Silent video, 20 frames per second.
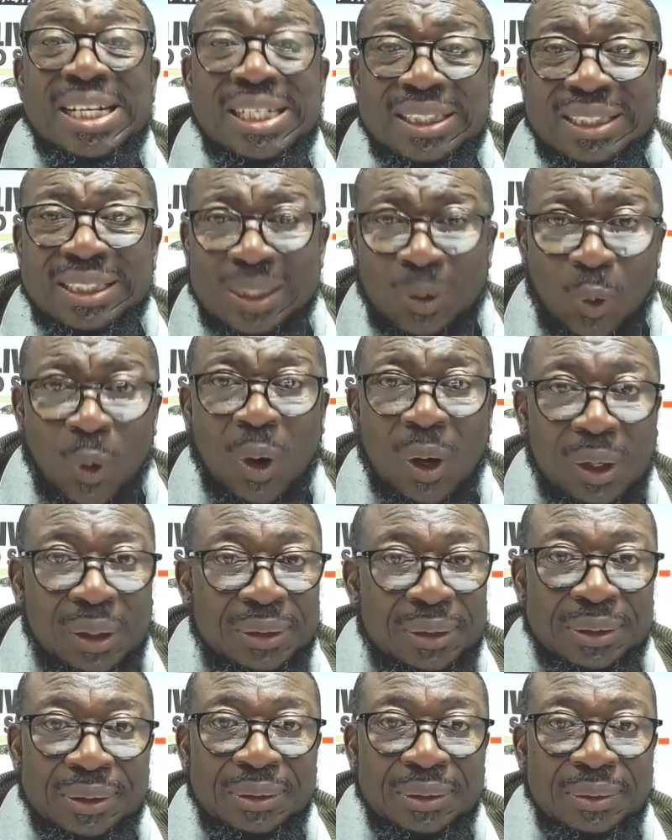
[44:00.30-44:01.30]

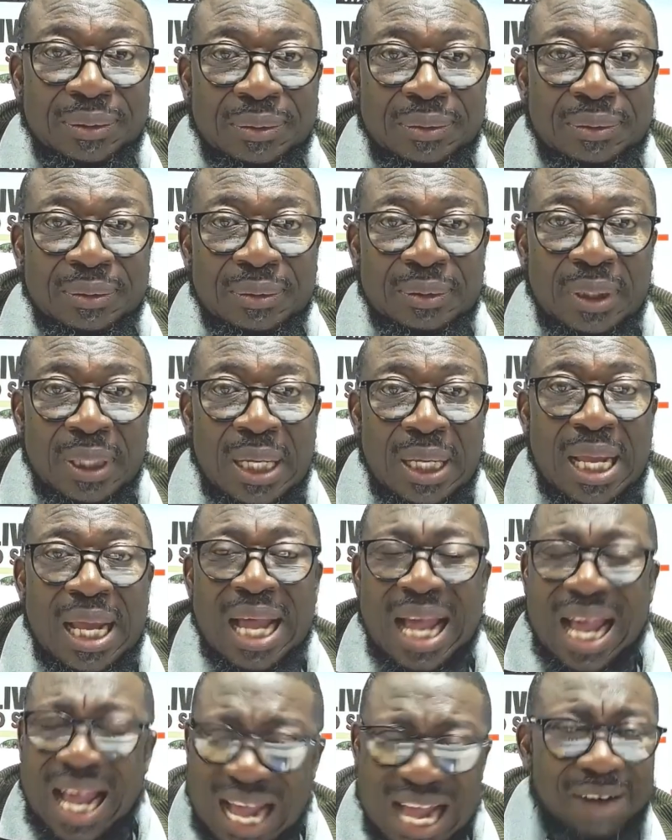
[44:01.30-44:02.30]
reward.
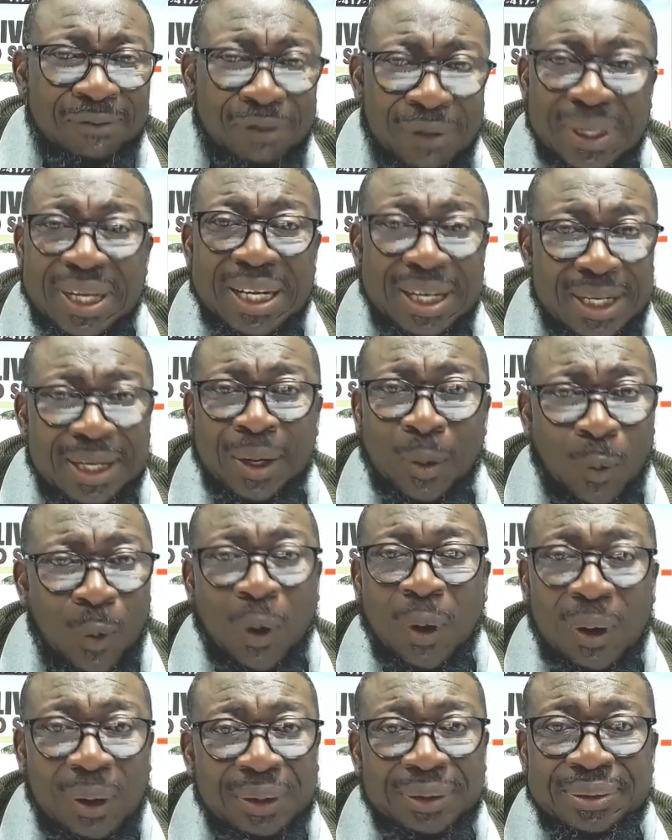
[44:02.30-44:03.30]
Heavenly
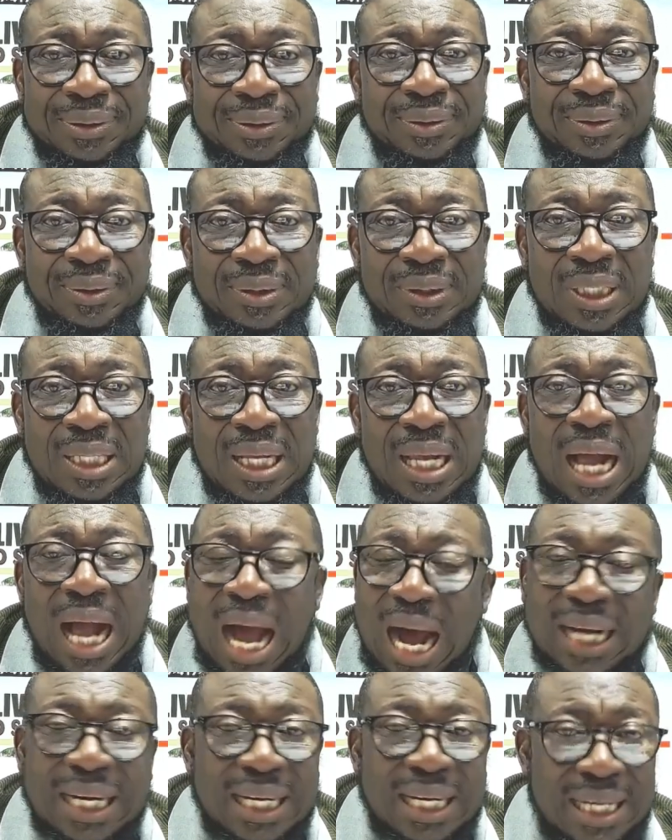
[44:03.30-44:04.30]
reward.
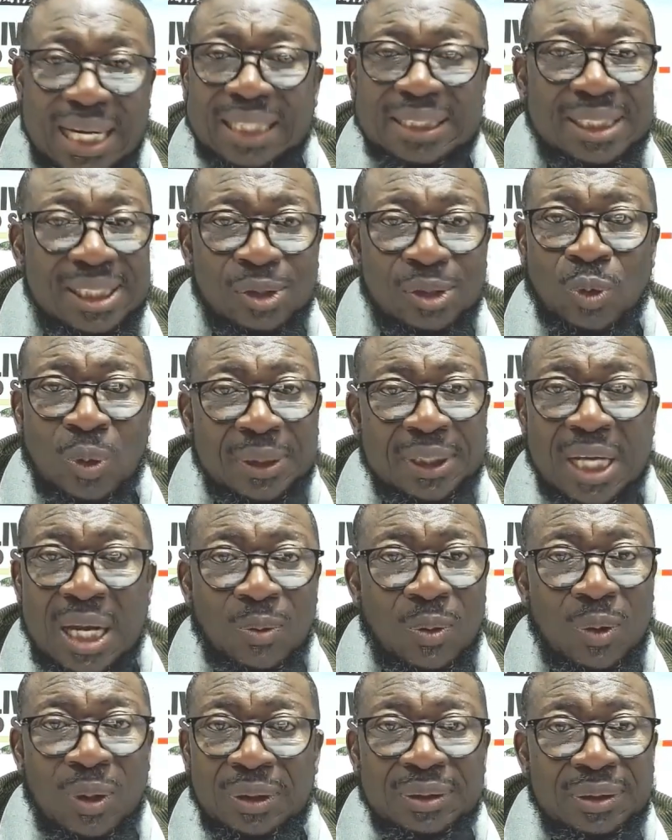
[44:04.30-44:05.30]
And that is what I
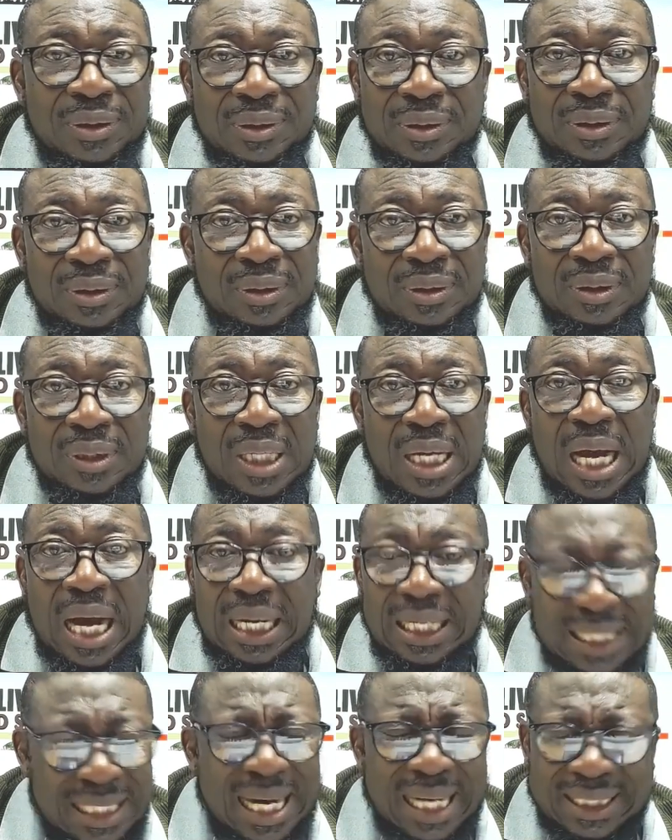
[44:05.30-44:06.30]

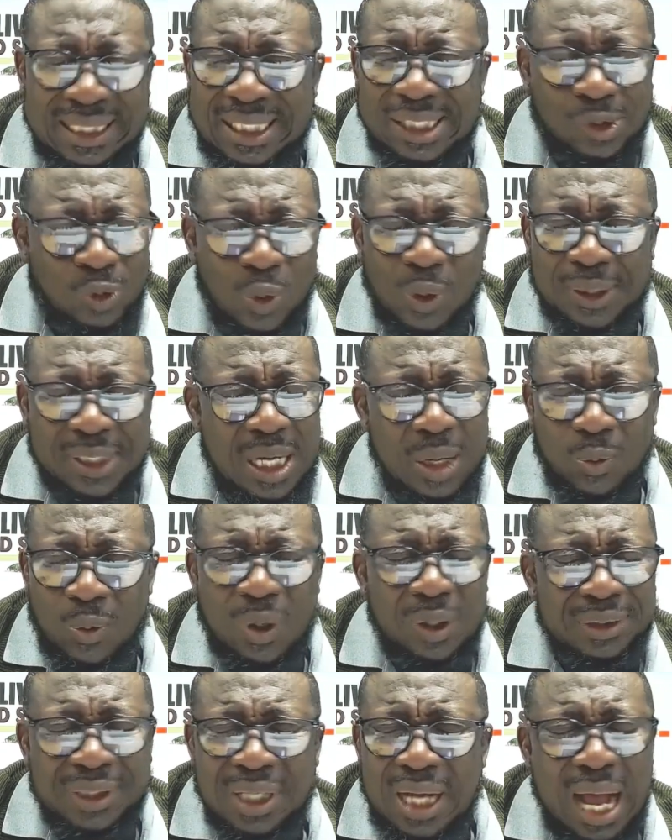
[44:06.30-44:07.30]
want. That is what I
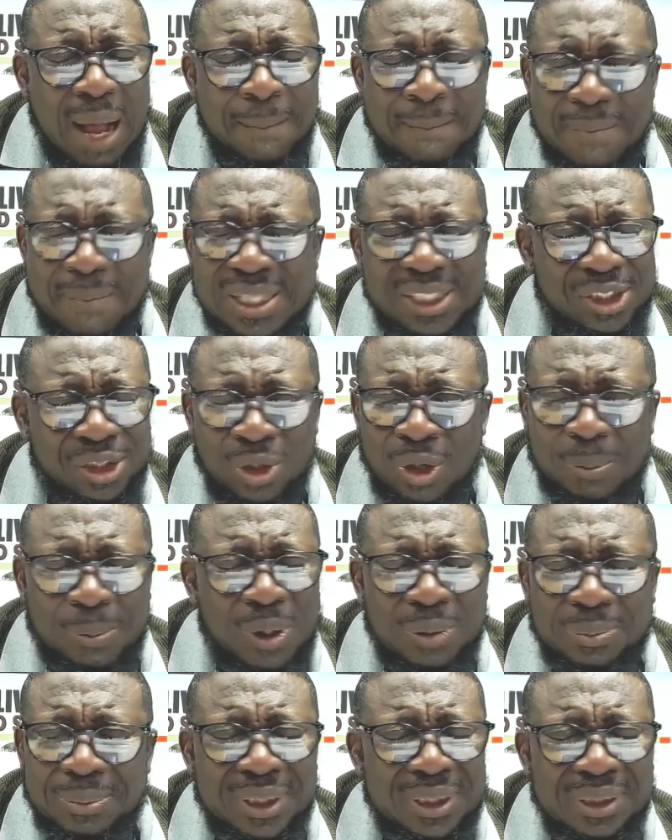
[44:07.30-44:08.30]
want. Have mercy
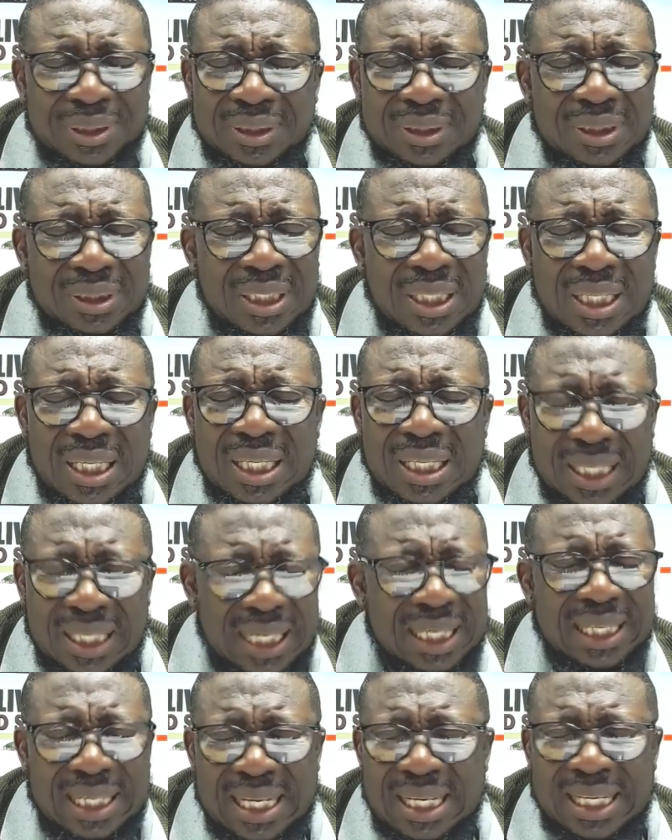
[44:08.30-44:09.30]
upon me.
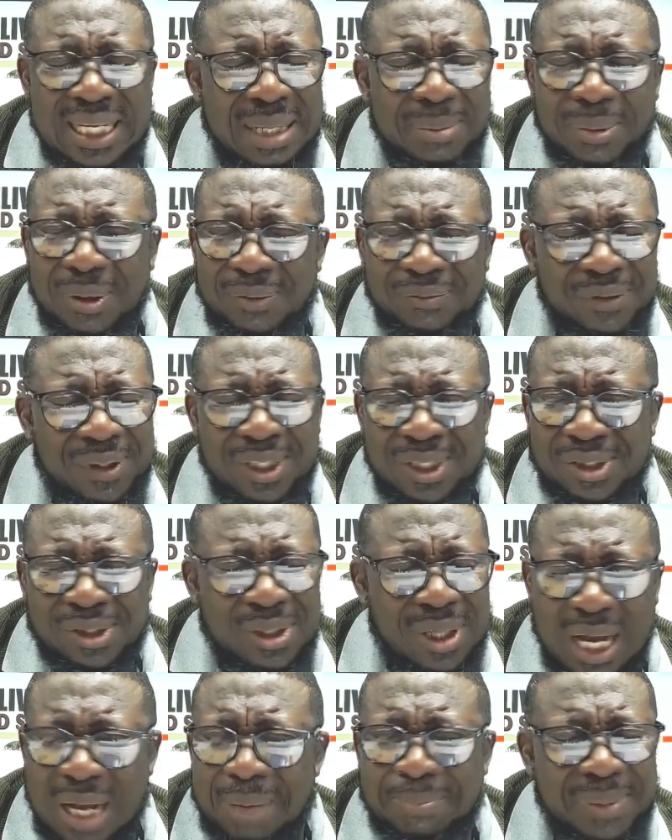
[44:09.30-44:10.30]
In the name of Jesus,
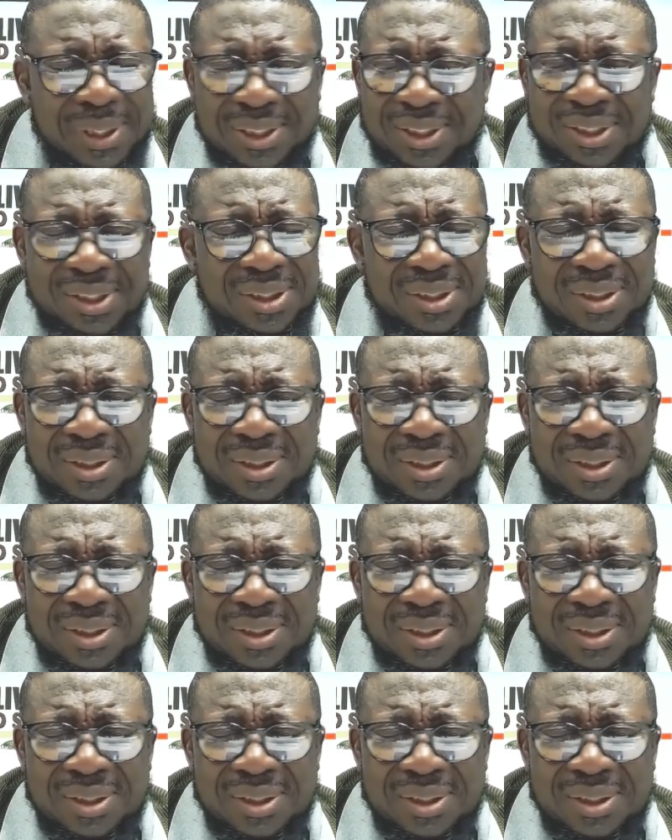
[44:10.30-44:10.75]
have mercy.